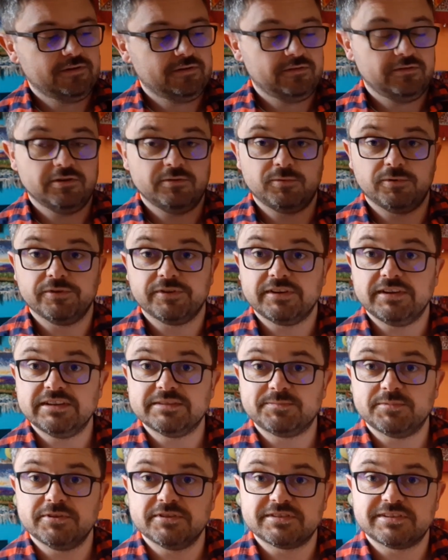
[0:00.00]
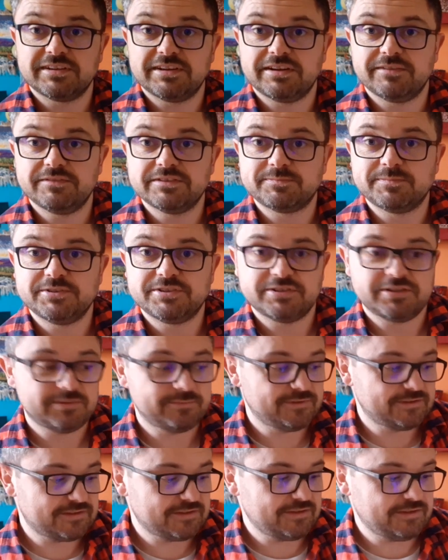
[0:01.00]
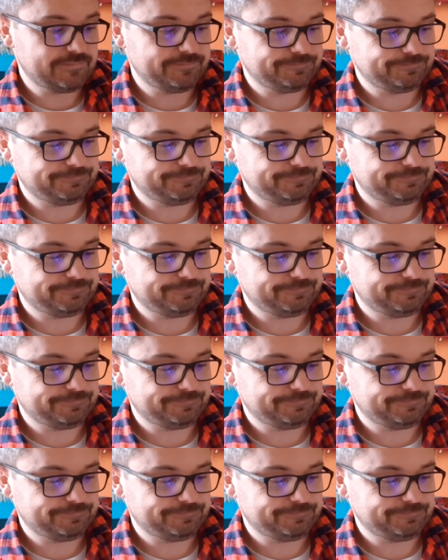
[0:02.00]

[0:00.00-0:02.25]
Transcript: No wonder he's bursting out of his pyjamas, eh?